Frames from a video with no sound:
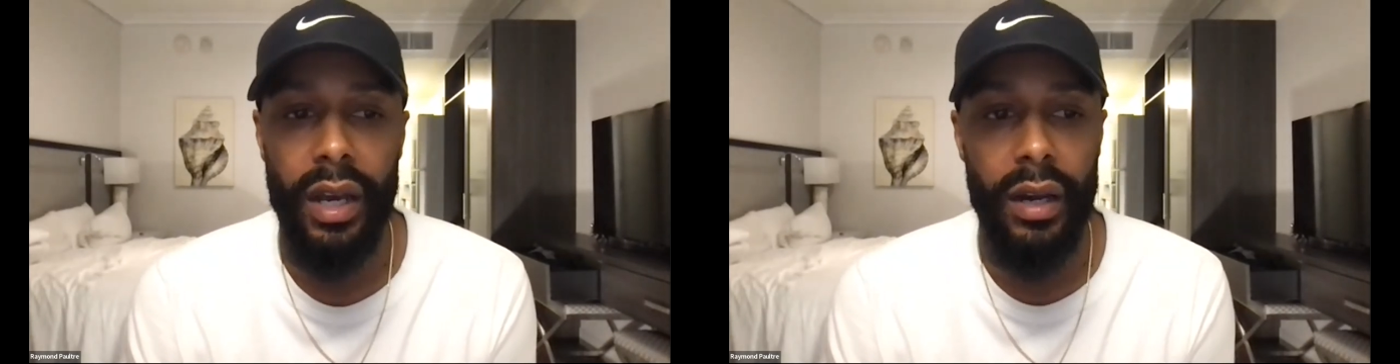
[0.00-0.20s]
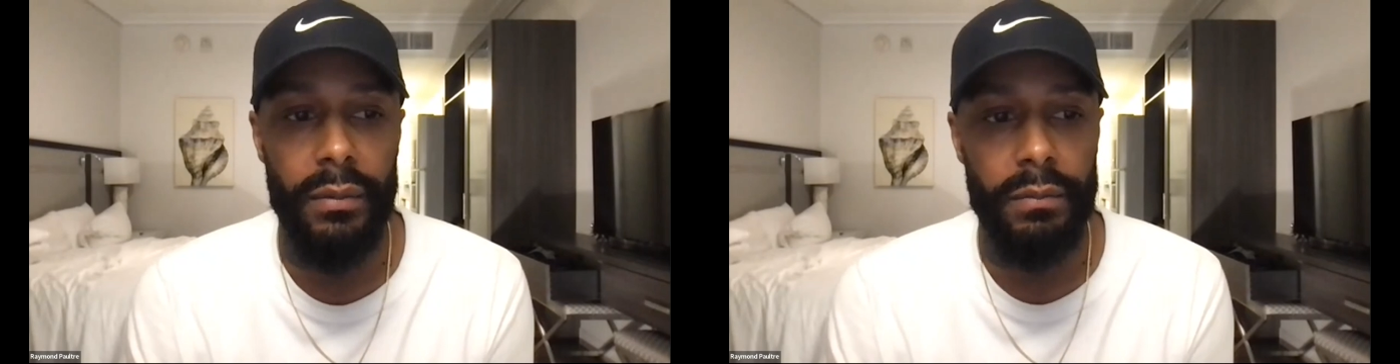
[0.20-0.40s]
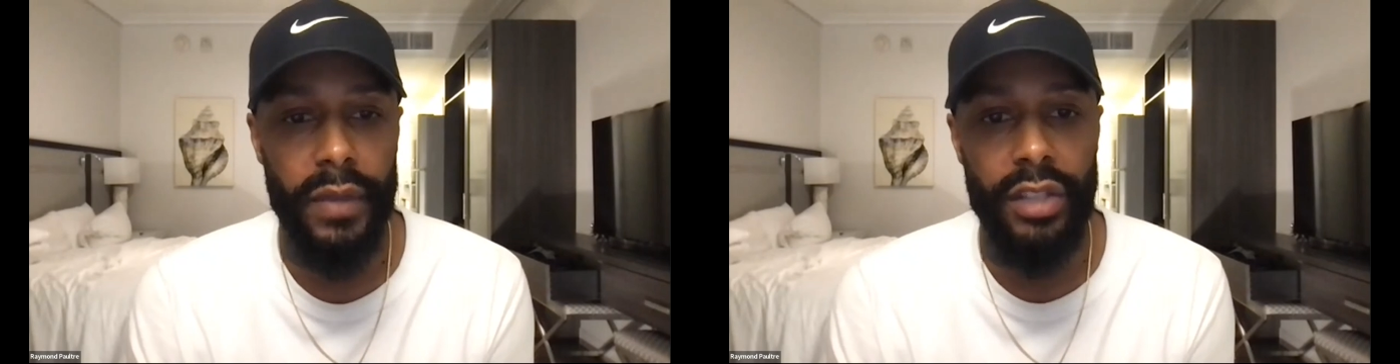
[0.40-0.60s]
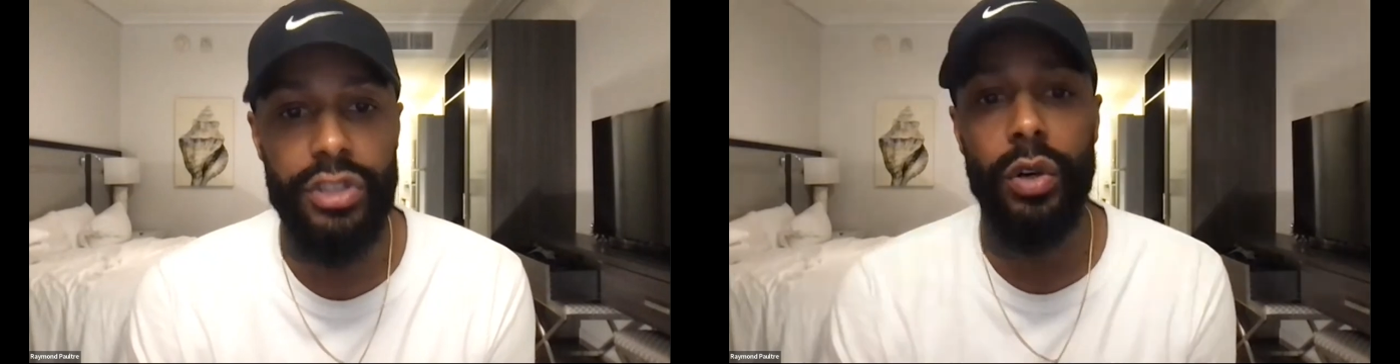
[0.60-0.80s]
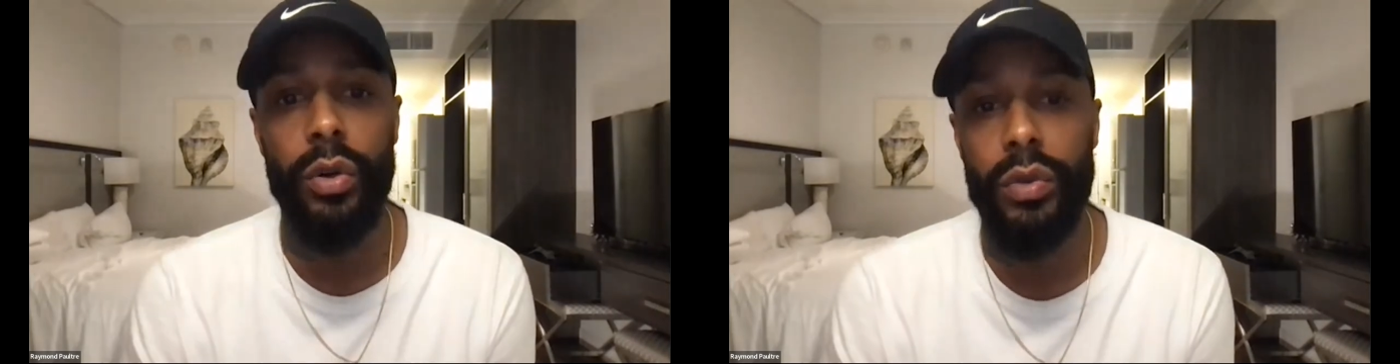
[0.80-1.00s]
And
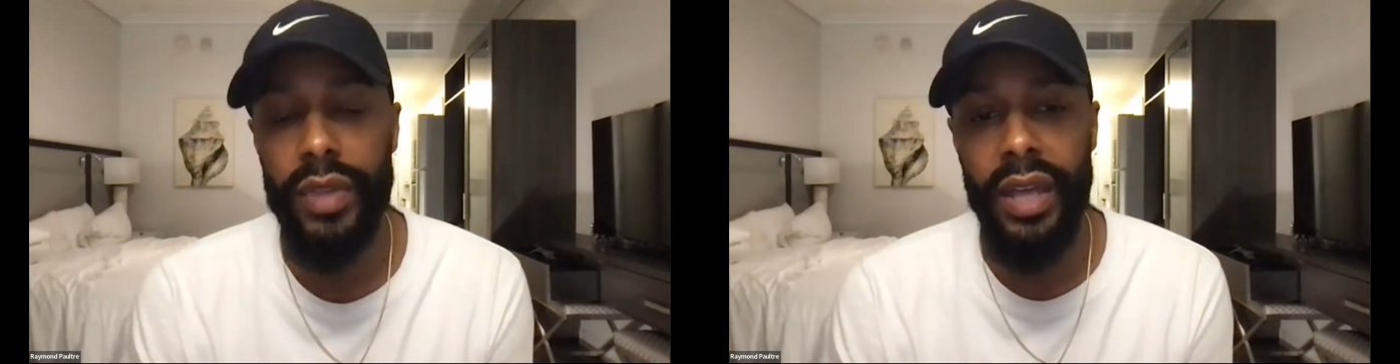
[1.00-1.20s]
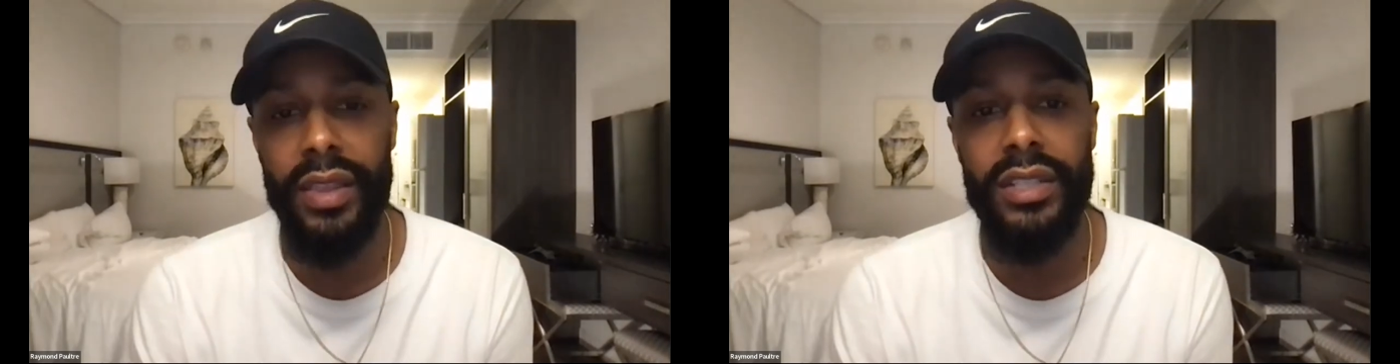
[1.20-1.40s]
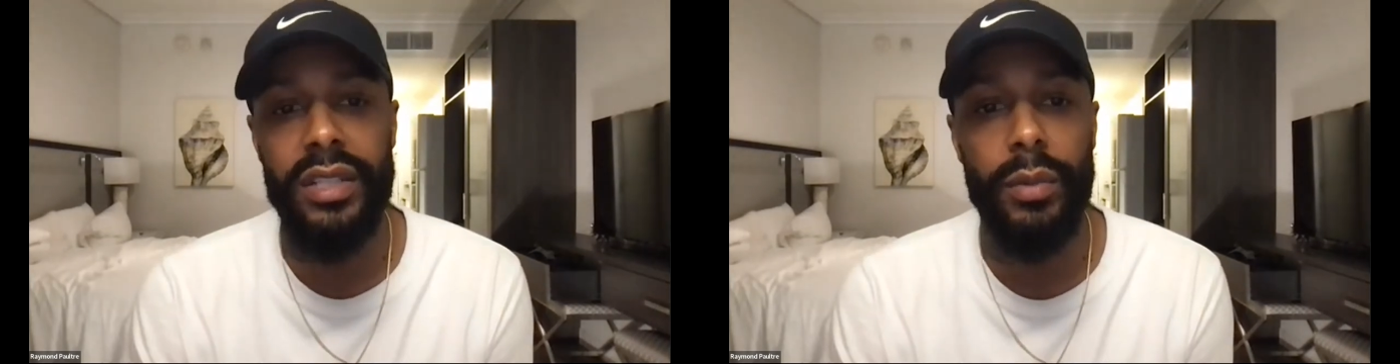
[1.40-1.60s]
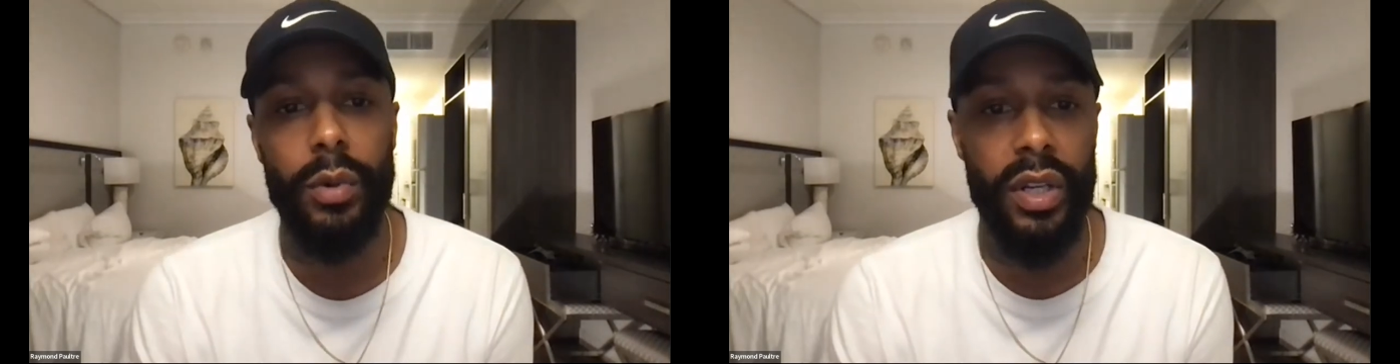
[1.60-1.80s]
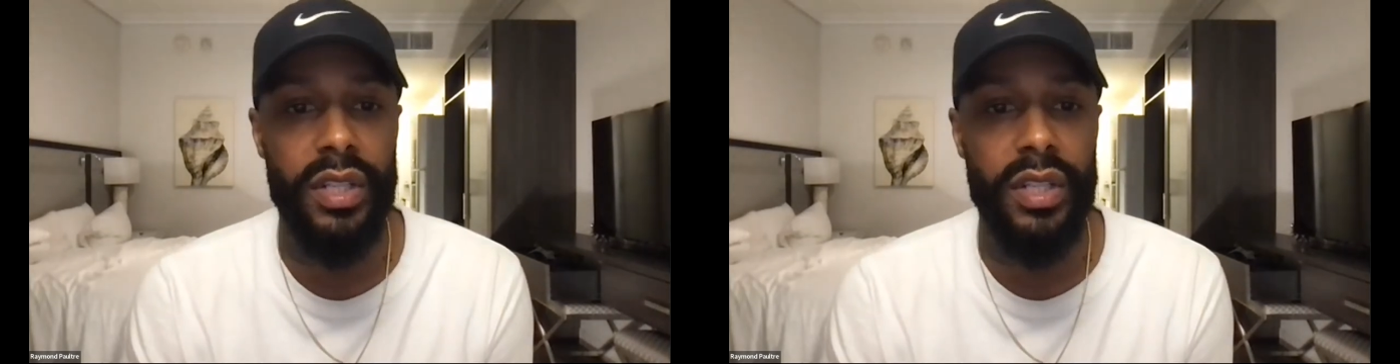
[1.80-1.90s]
so that's number one,